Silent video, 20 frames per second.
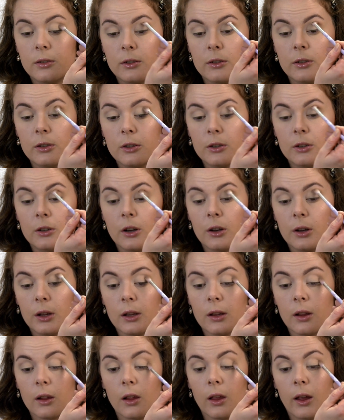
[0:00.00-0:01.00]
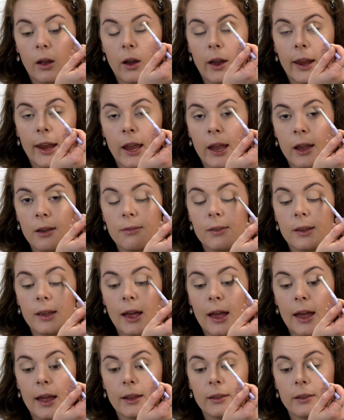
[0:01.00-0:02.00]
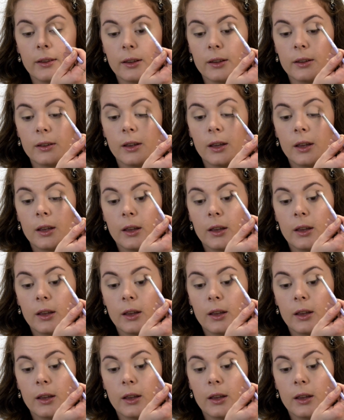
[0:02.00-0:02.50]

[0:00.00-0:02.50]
do go a little heavy-handed